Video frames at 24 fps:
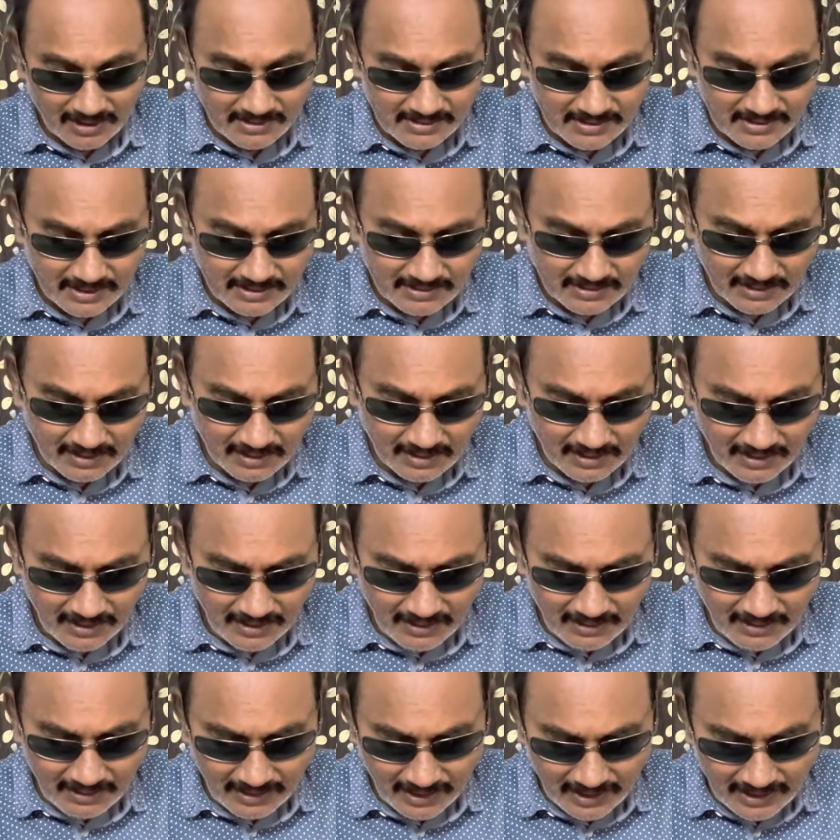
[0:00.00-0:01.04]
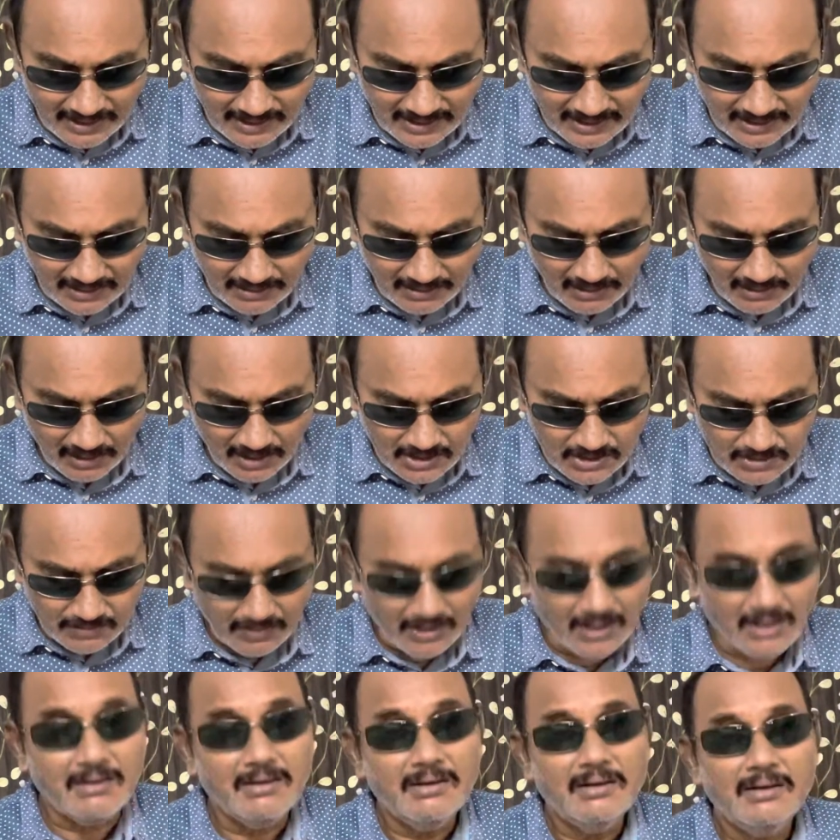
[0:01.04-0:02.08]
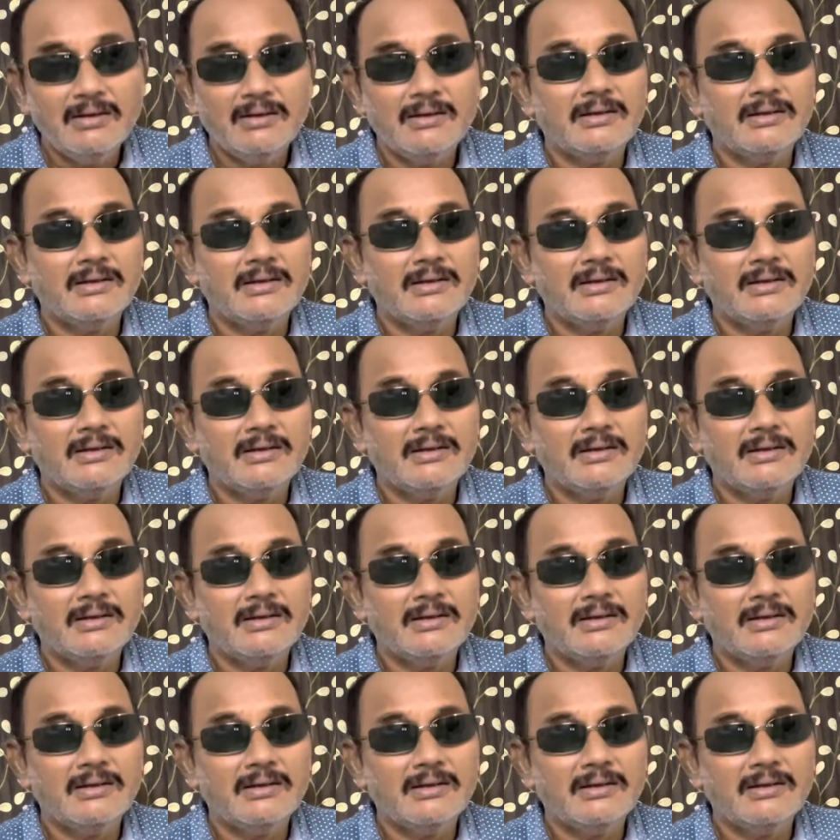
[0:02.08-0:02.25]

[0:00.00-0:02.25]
section 19 clause 1,